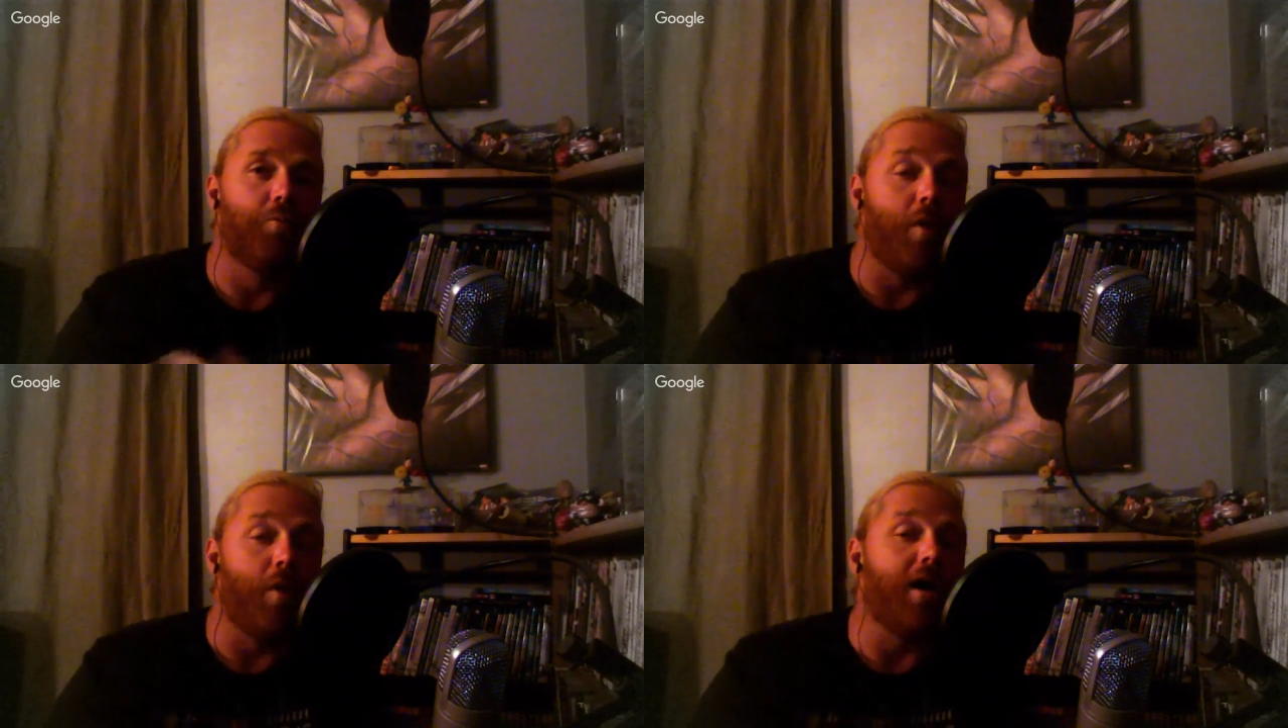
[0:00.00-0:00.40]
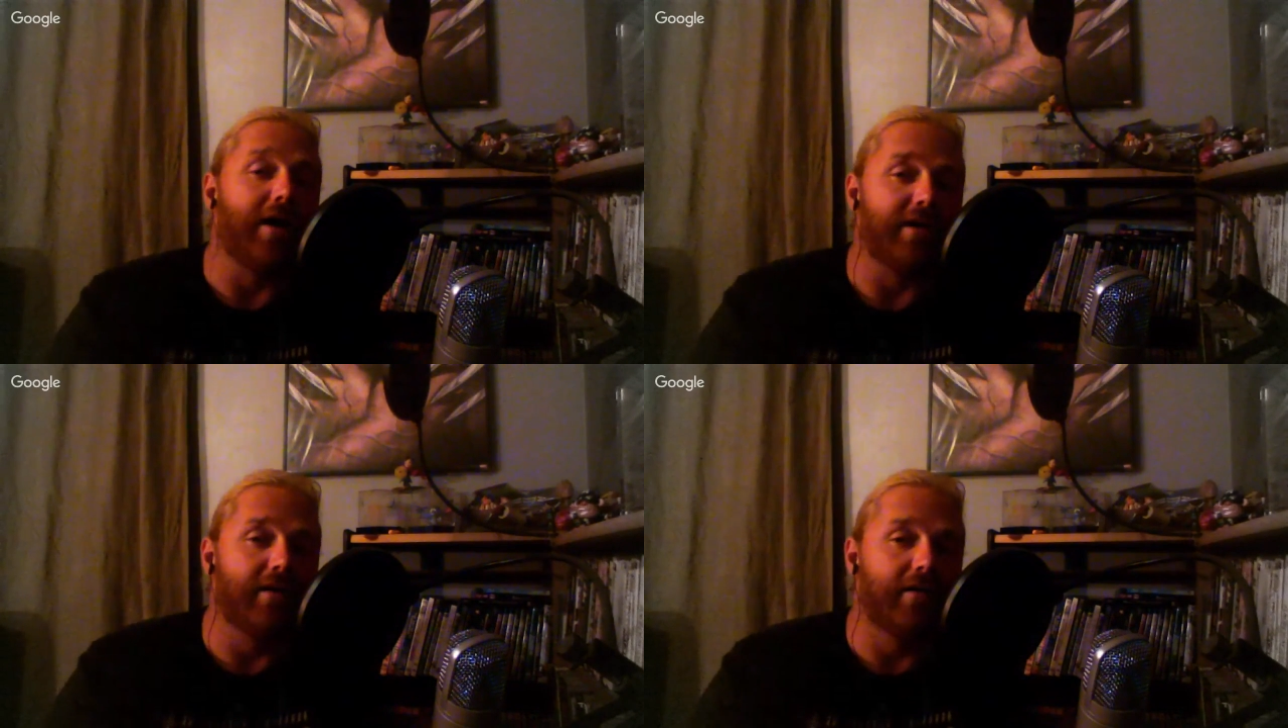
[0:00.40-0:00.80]

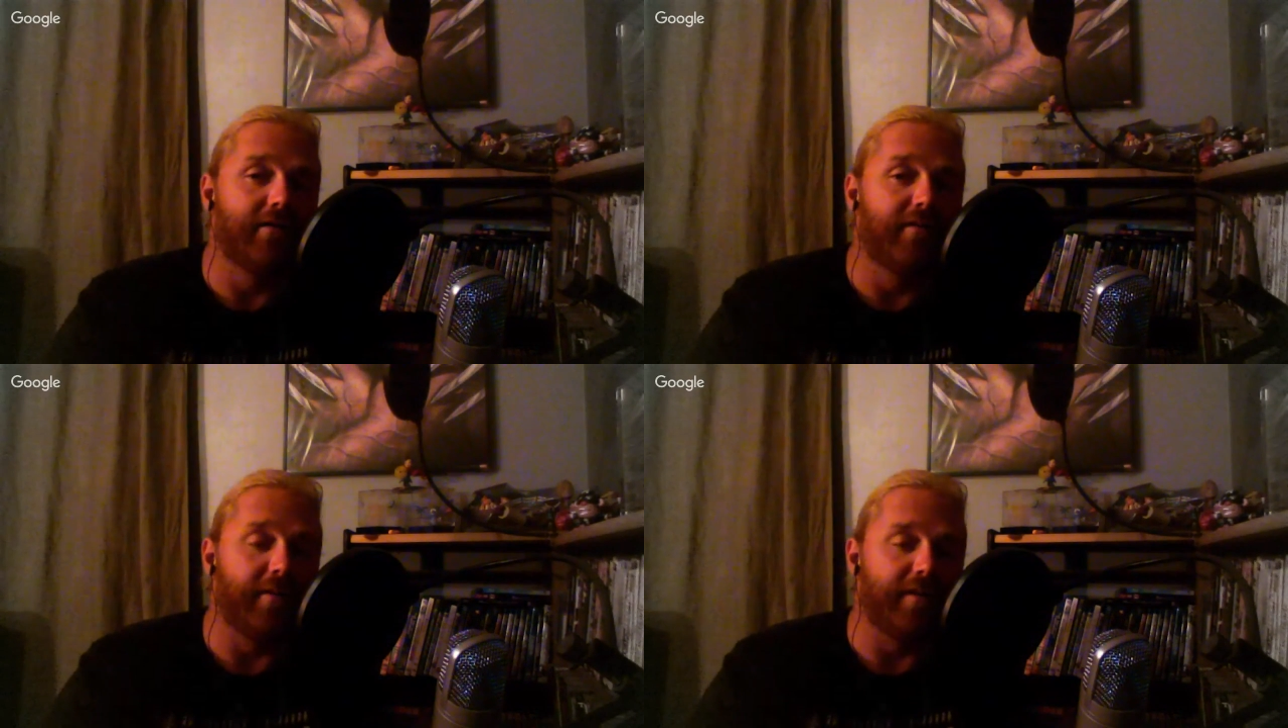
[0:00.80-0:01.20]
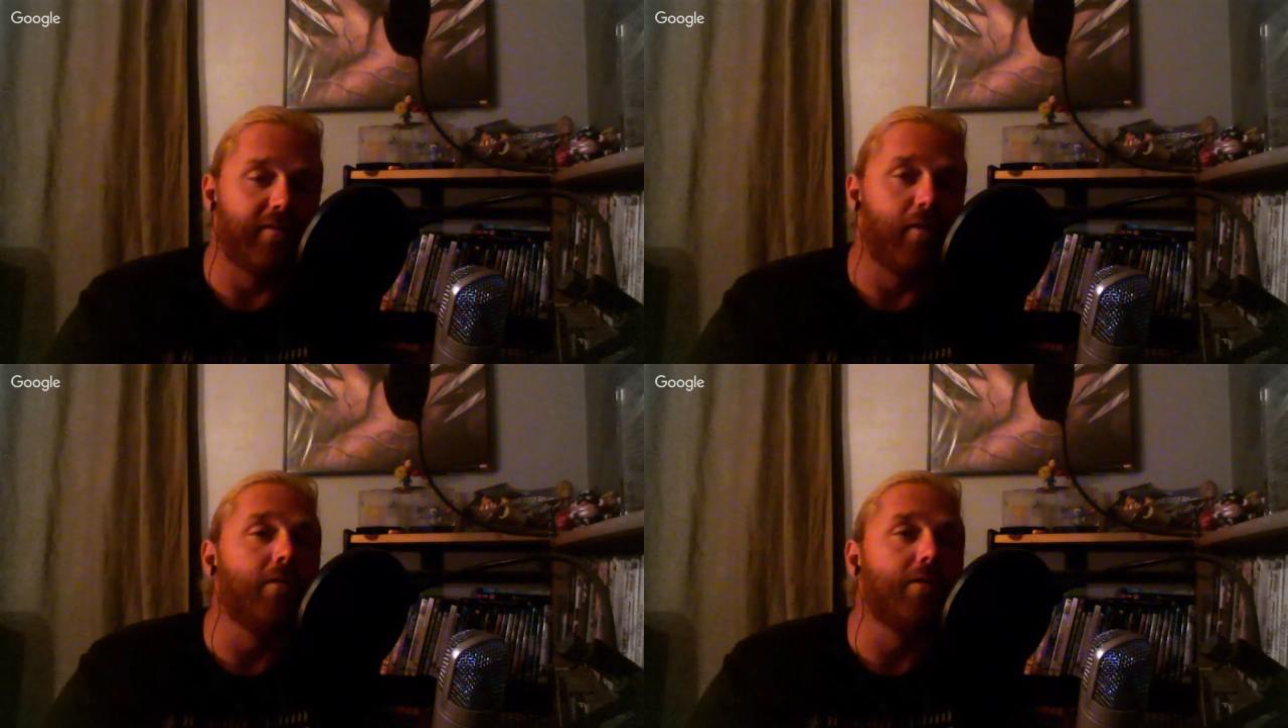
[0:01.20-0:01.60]
want to be
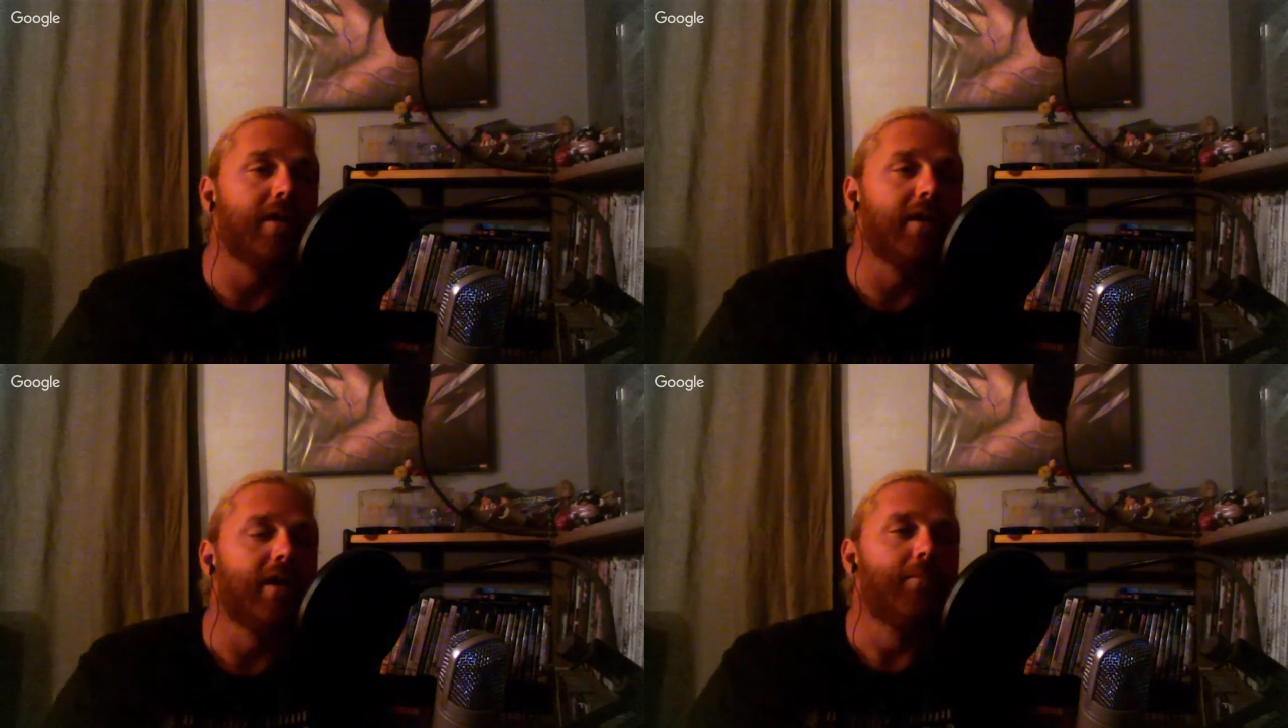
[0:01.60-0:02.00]
told,